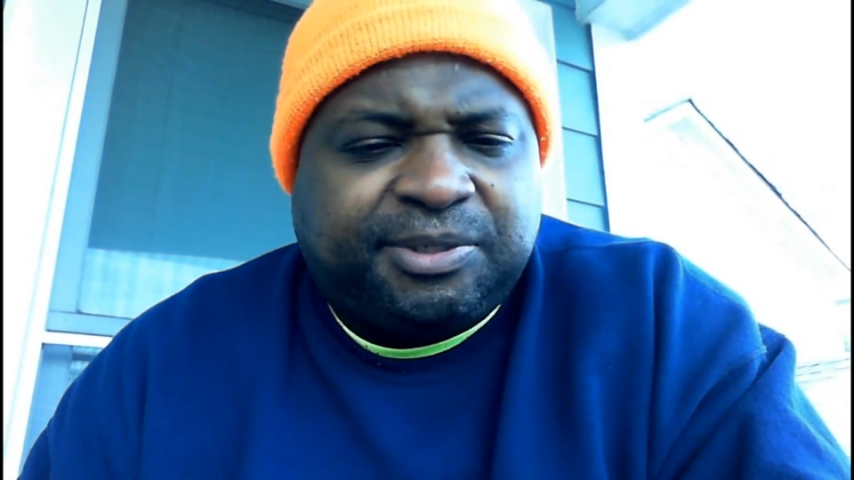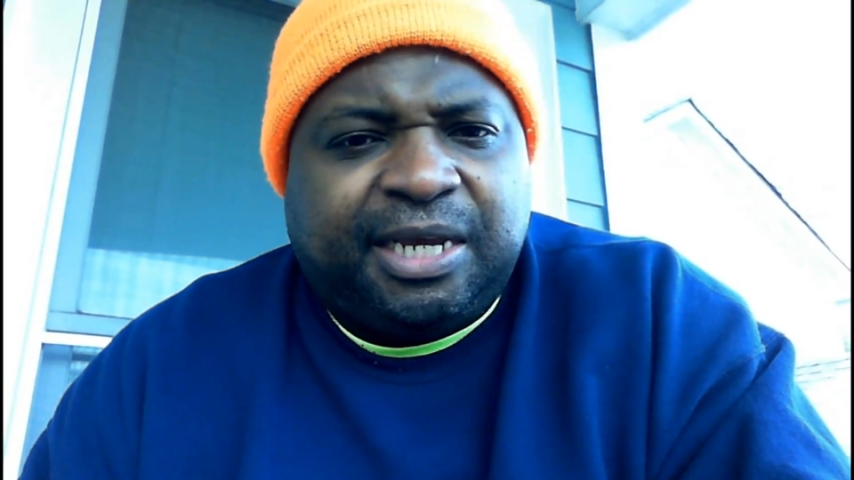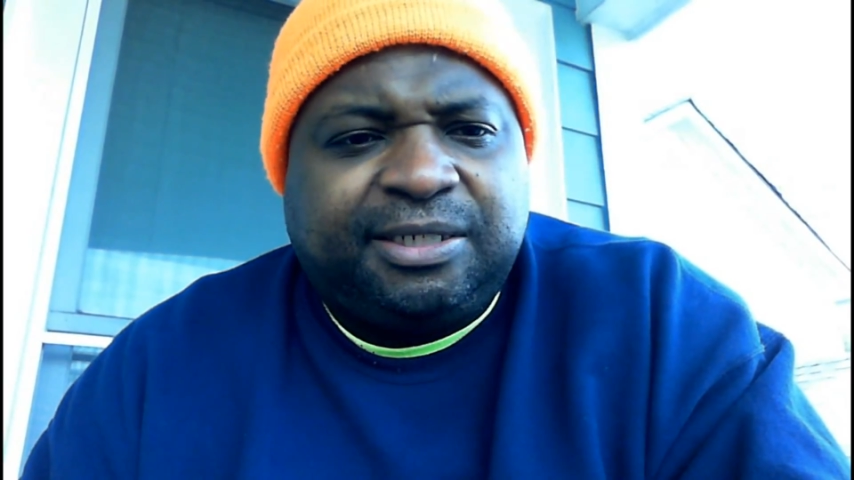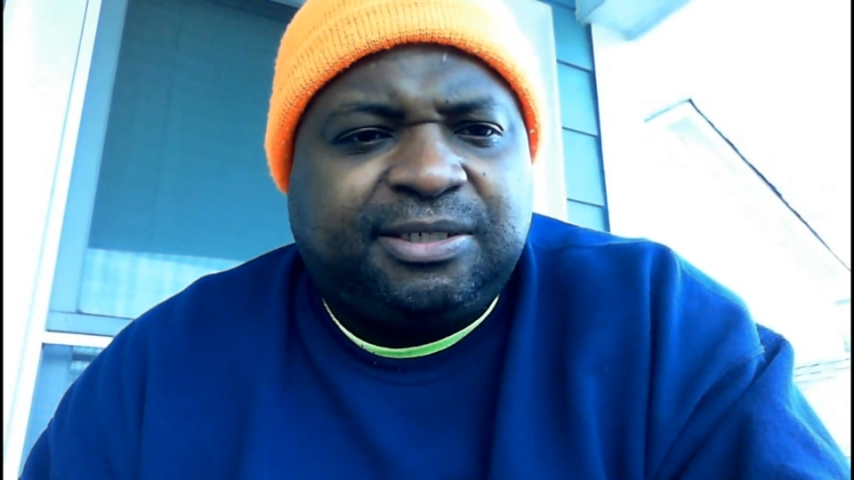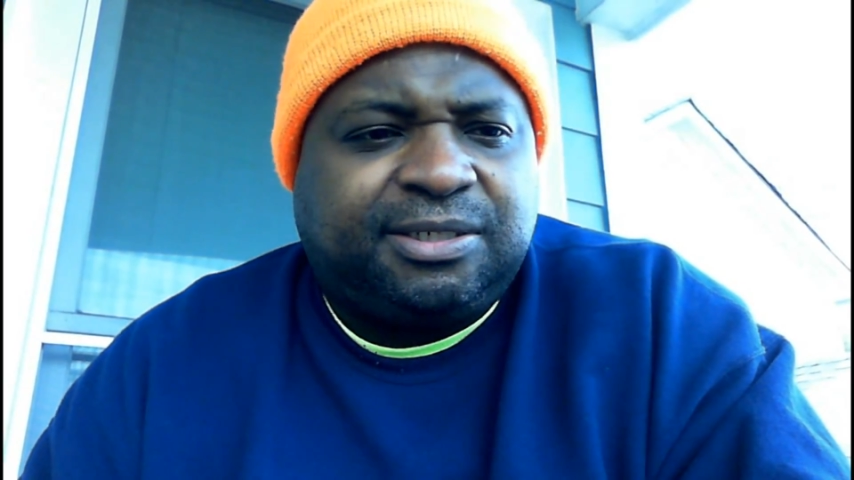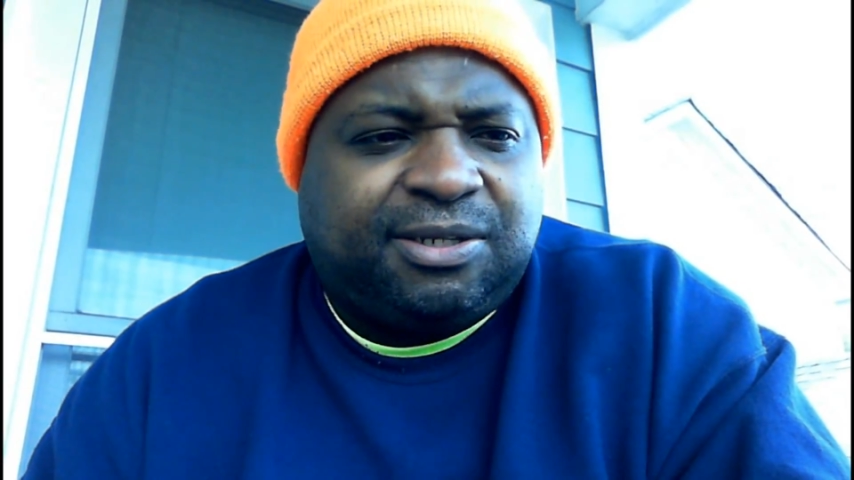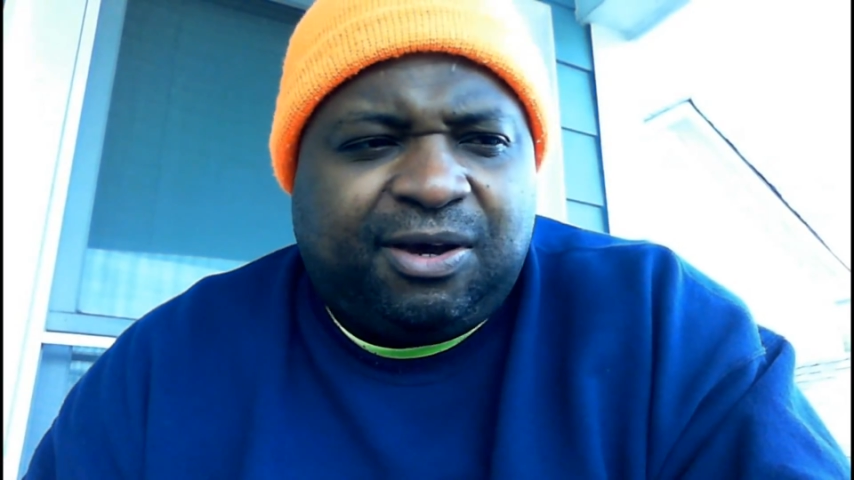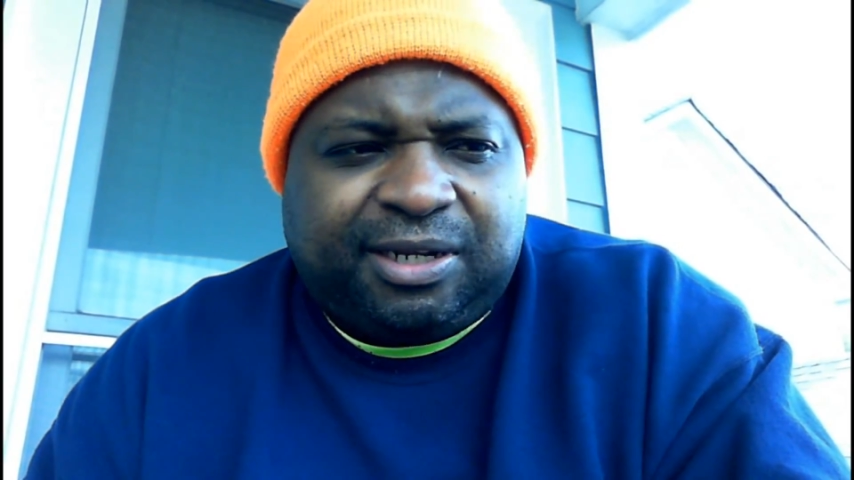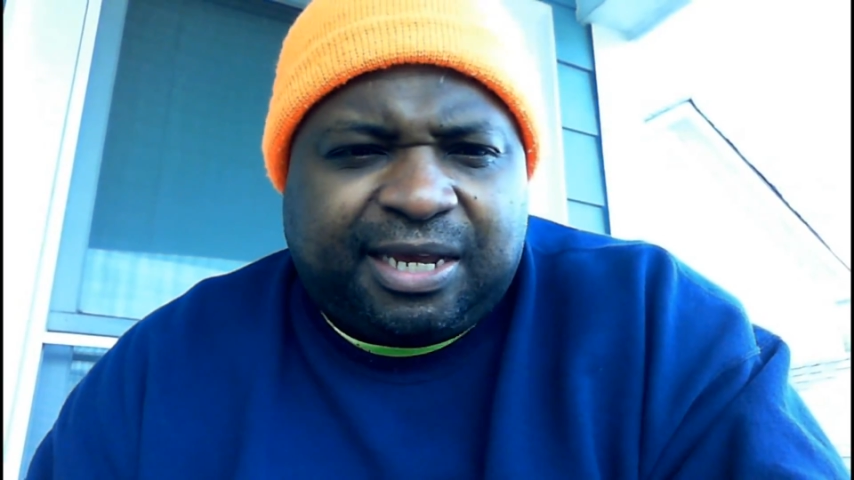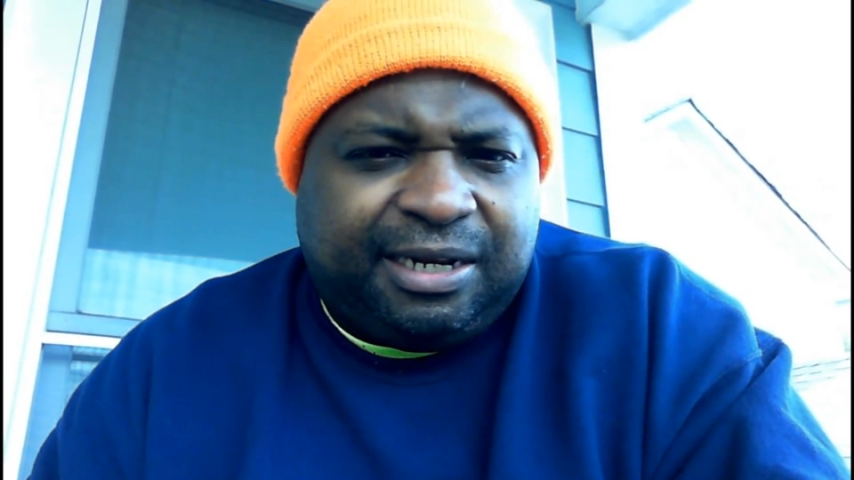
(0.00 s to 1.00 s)
scientists
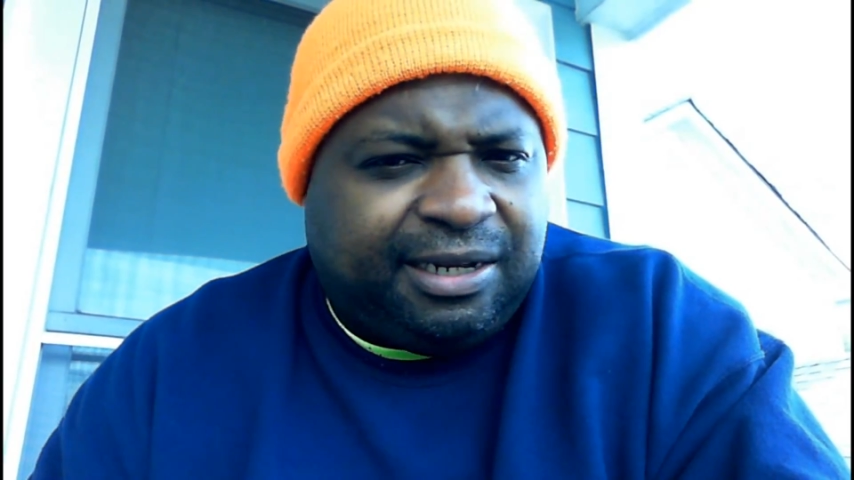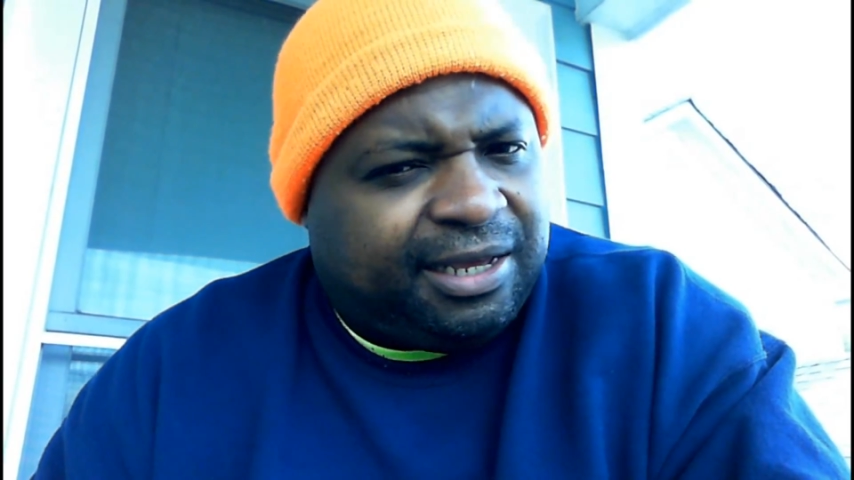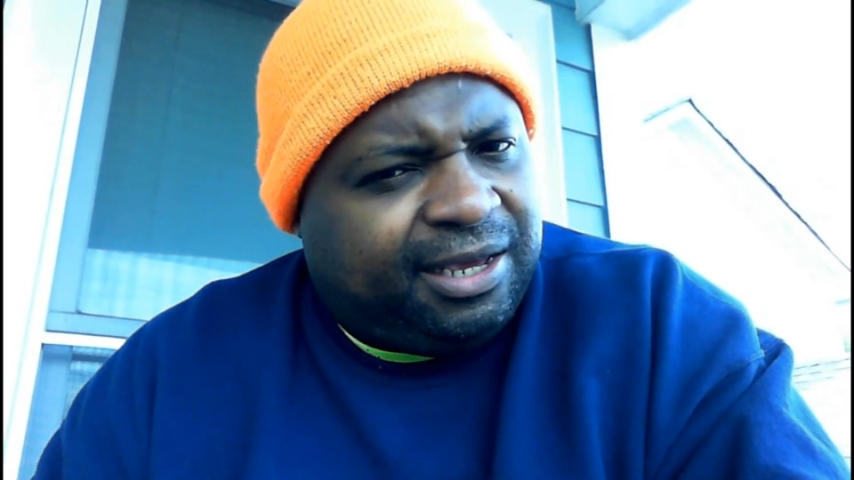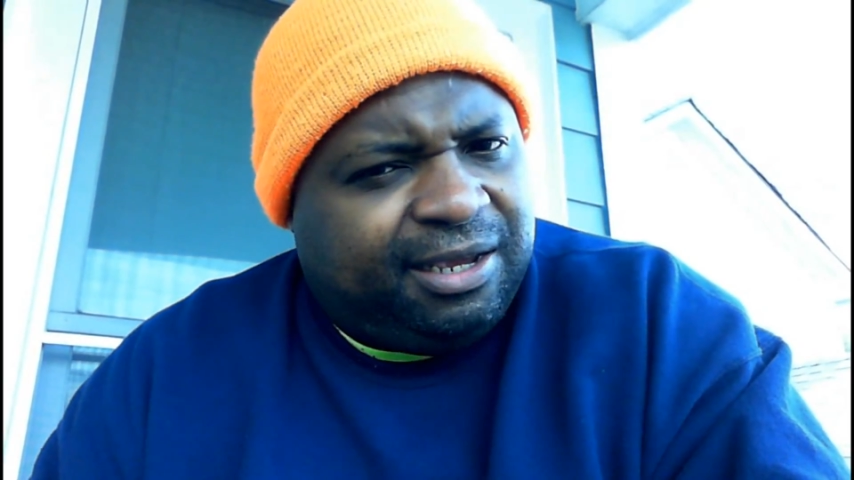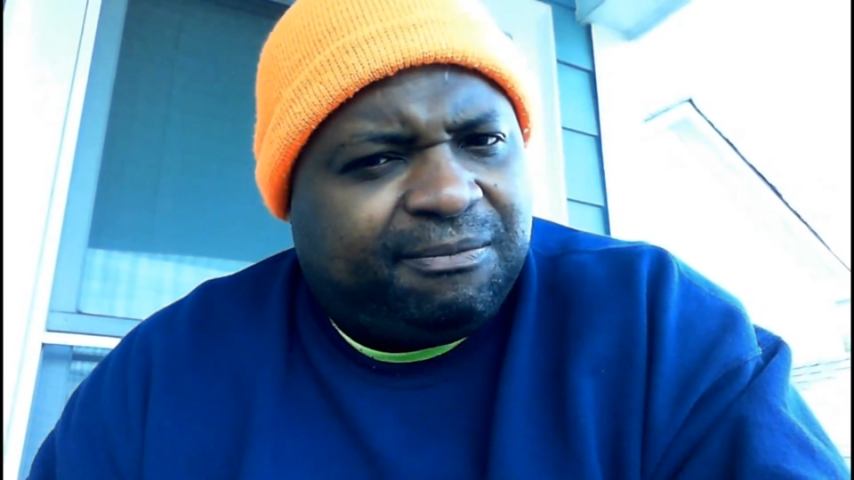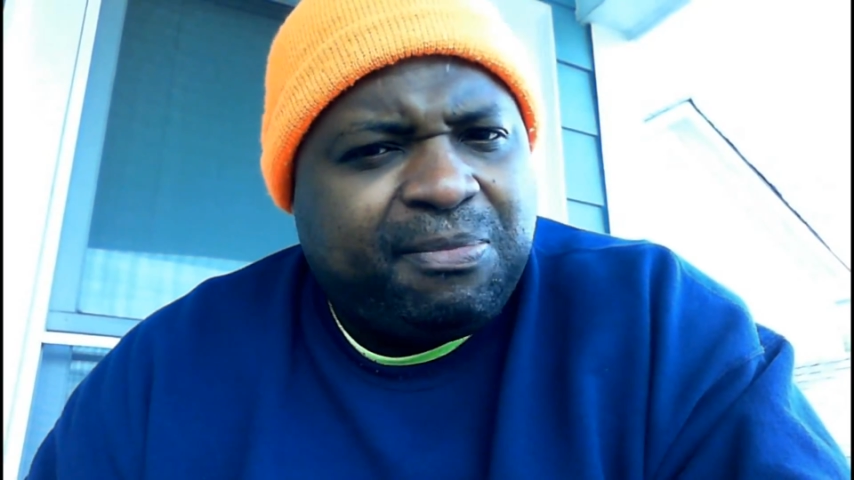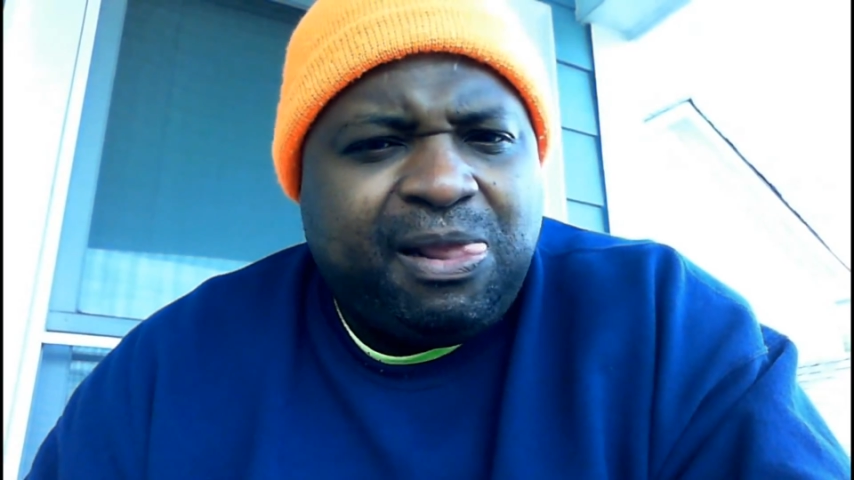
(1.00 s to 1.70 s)
started kind of like, hey,